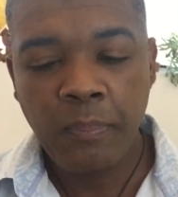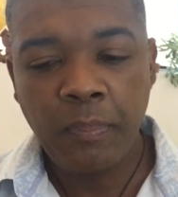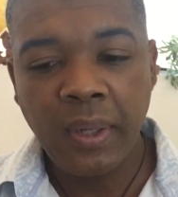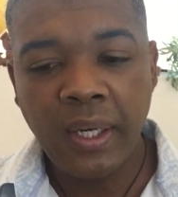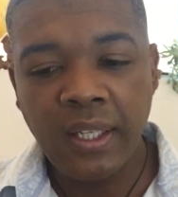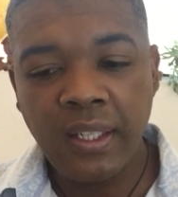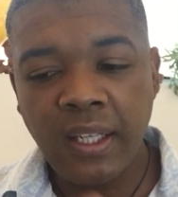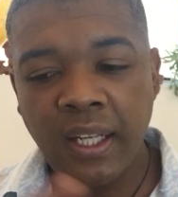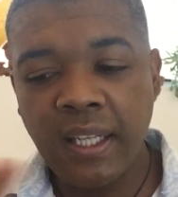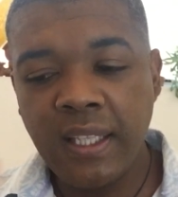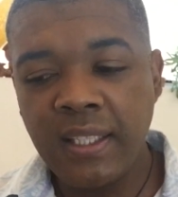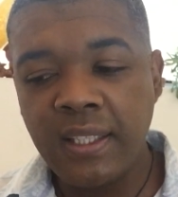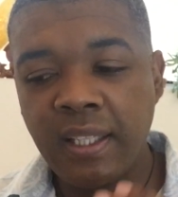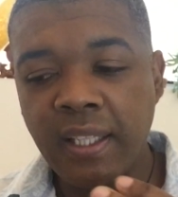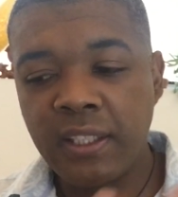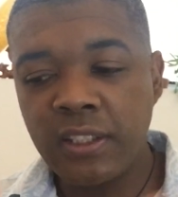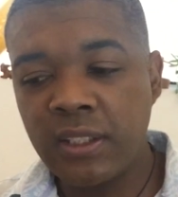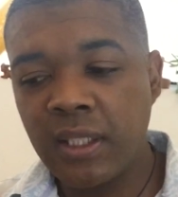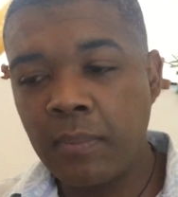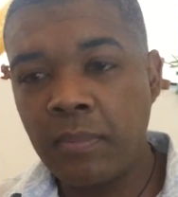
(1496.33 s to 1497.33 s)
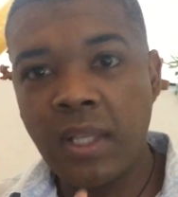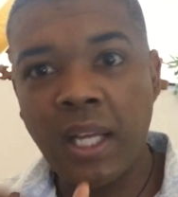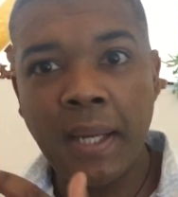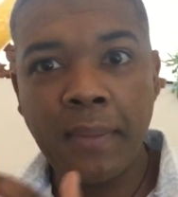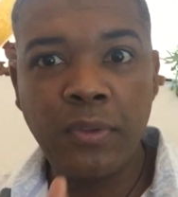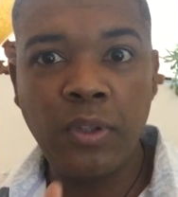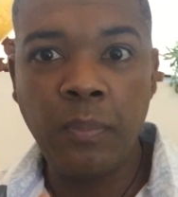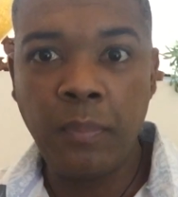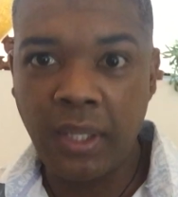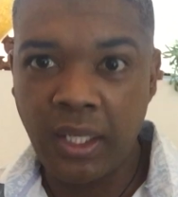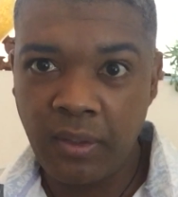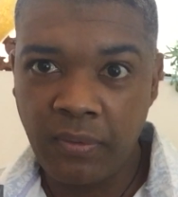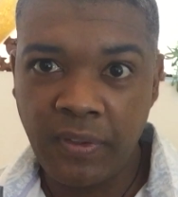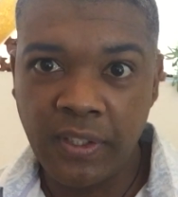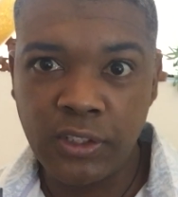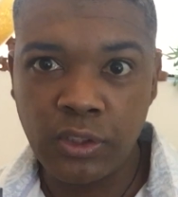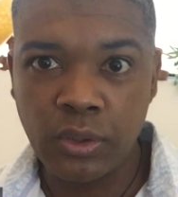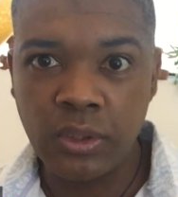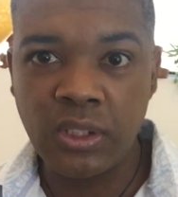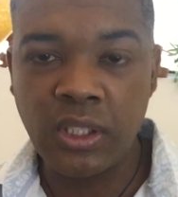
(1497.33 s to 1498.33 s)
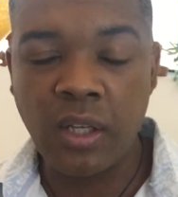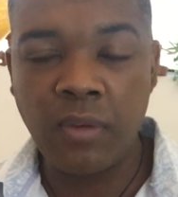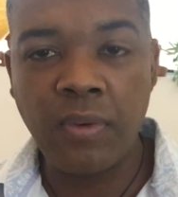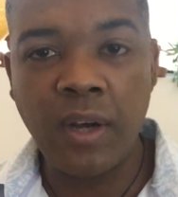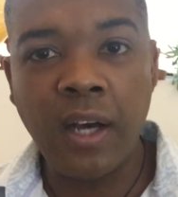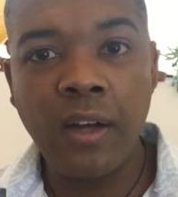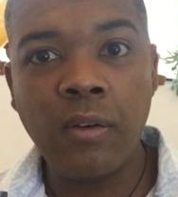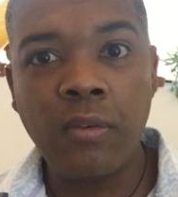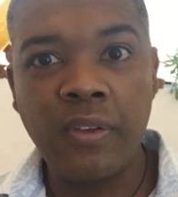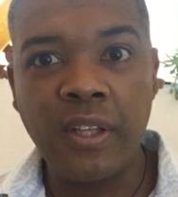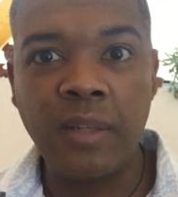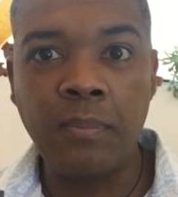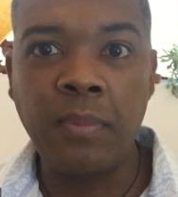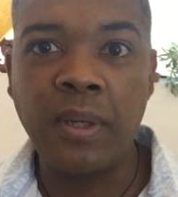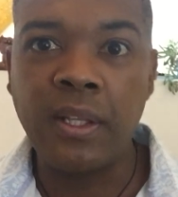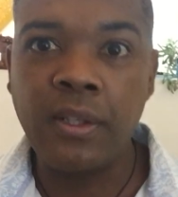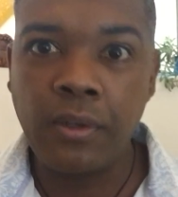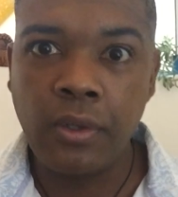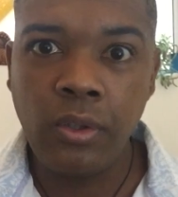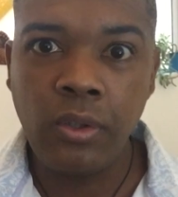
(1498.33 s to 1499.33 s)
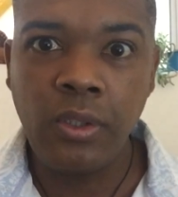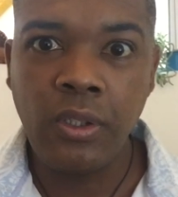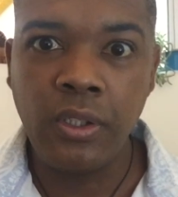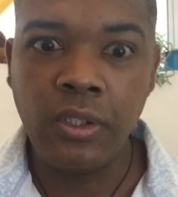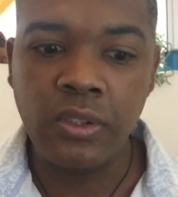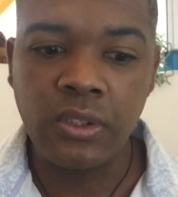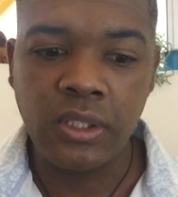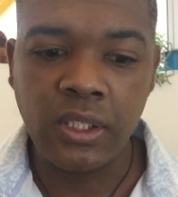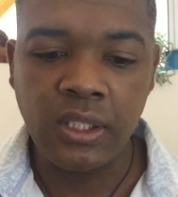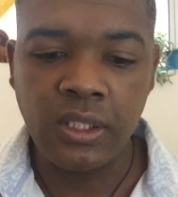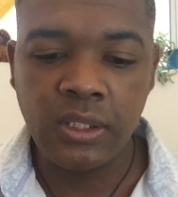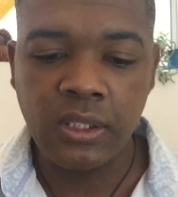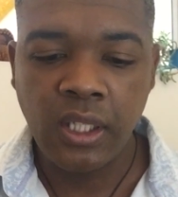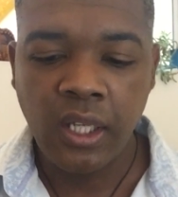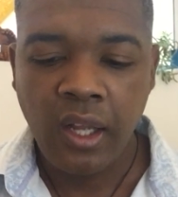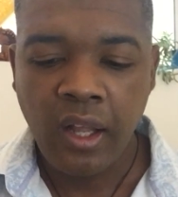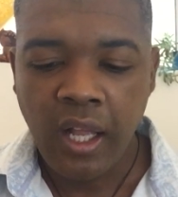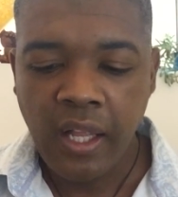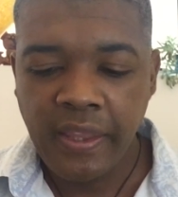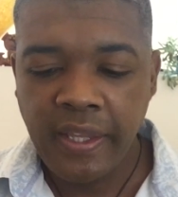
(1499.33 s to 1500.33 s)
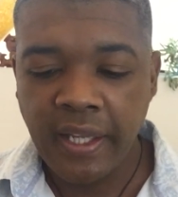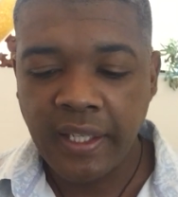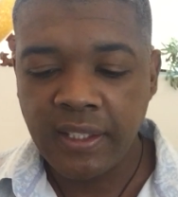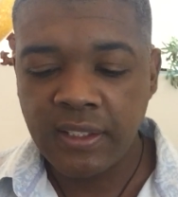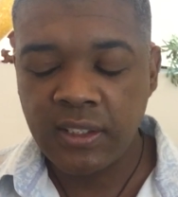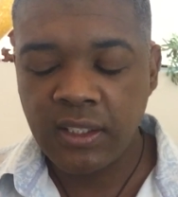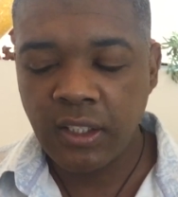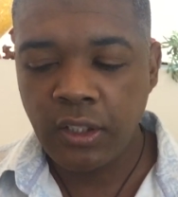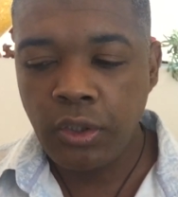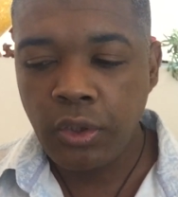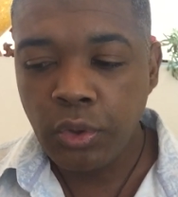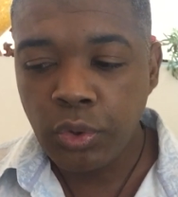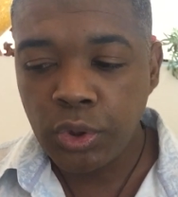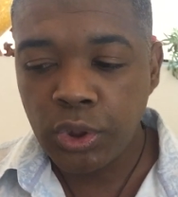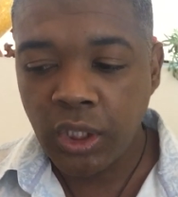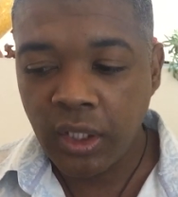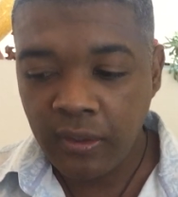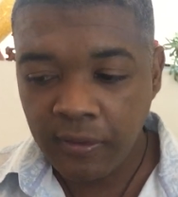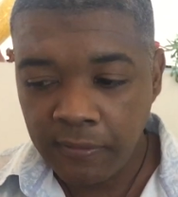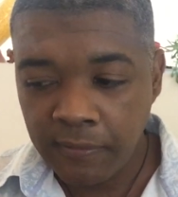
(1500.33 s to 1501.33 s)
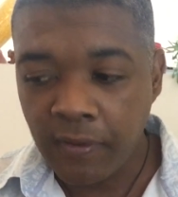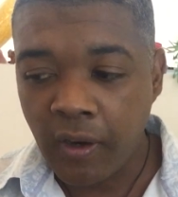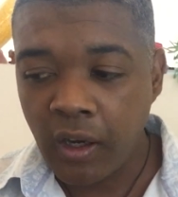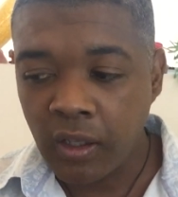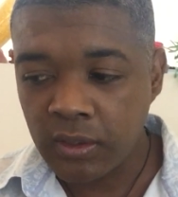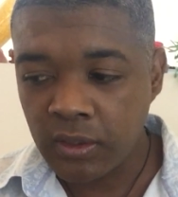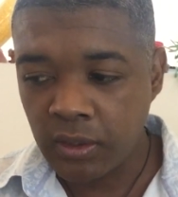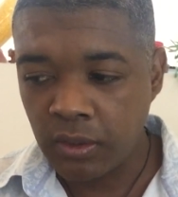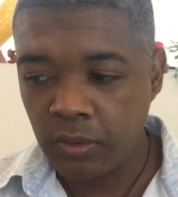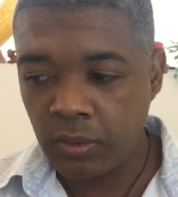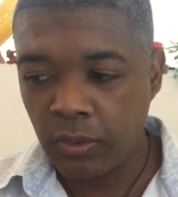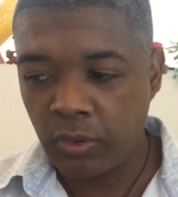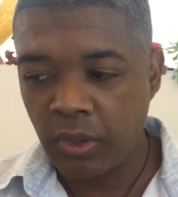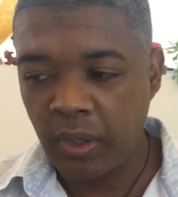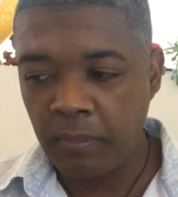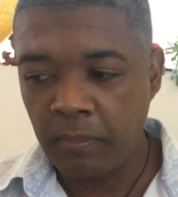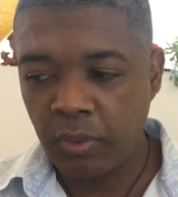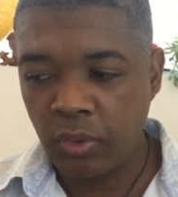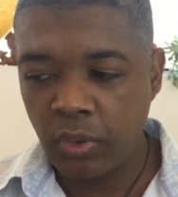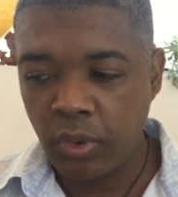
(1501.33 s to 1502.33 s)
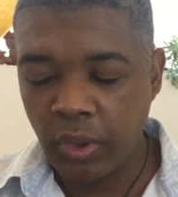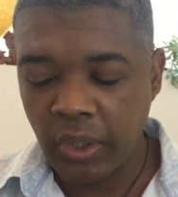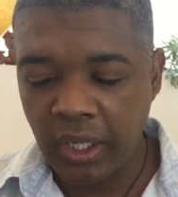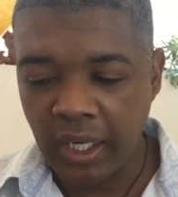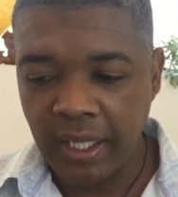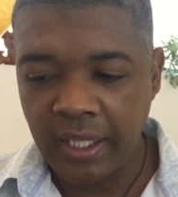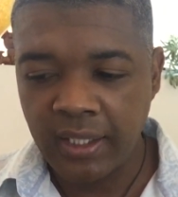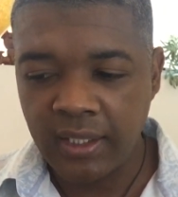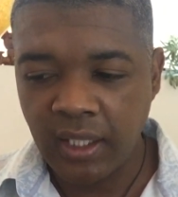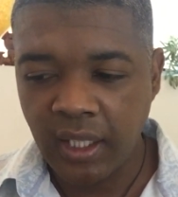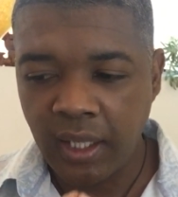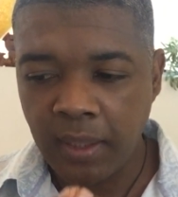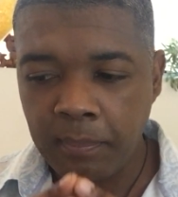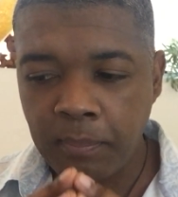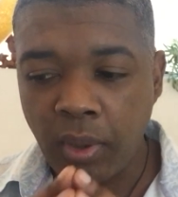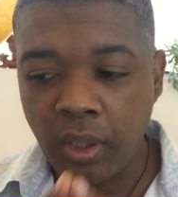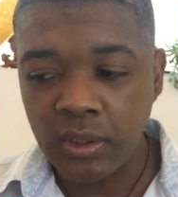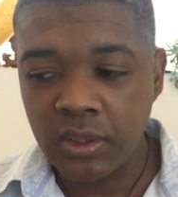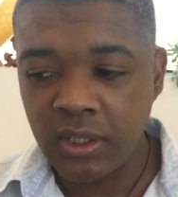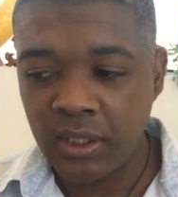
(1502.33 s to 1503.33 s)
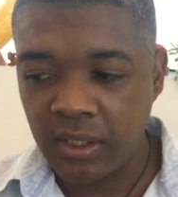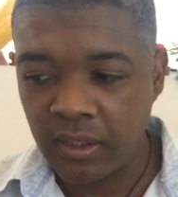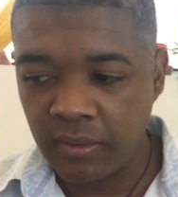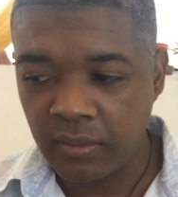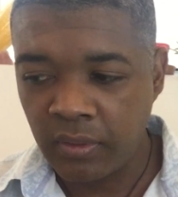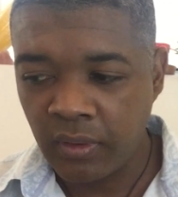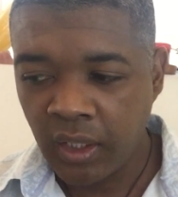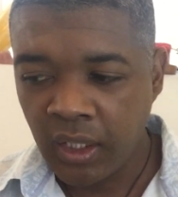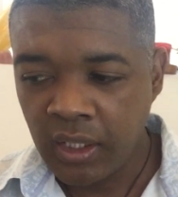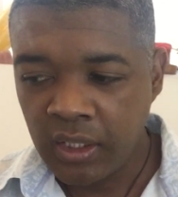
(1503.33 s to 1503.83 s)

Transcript: But it takes some time to manifest yourself out of that. But the good news is that it's usually faster to create a positive